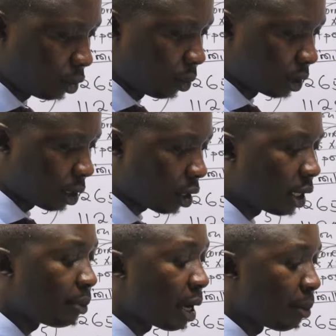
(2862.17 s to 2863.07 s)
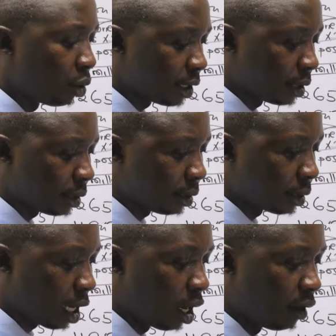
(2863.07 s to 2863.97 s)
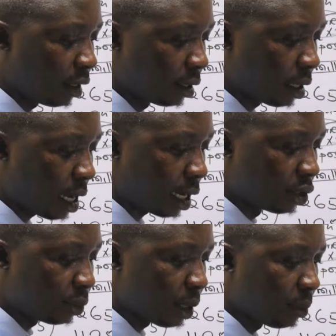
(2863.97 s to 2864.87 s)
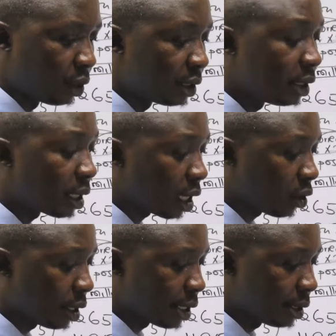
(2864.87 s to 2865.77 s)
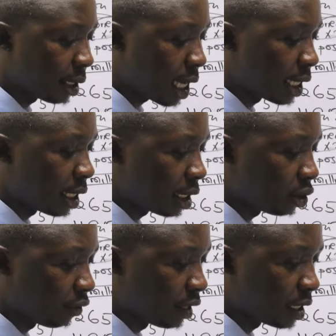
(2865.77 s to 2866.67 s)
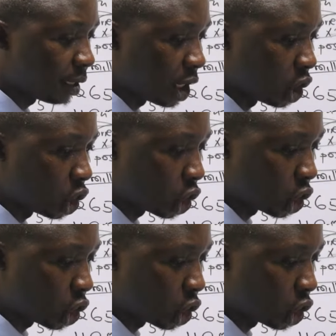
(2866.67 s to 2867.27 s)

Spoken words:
was recorded by both entities. However, accounts payable is still recorded at the rate of exchange.